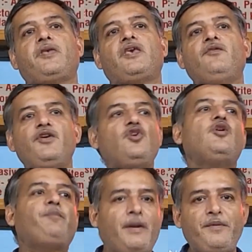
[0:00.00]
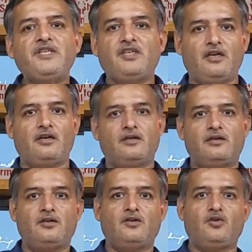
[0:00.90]
giving you the permission
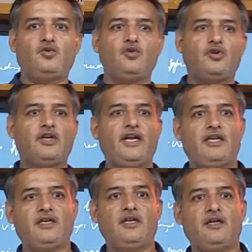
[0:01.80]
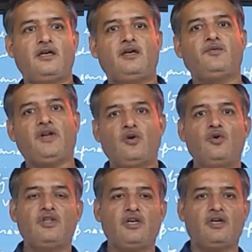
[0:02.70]
to get work
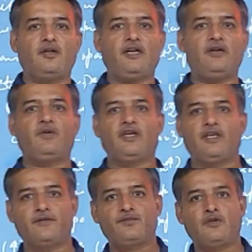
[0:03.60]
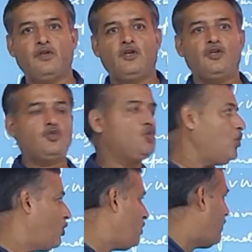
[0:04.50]
on the networking.
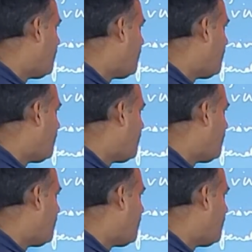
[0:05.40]
So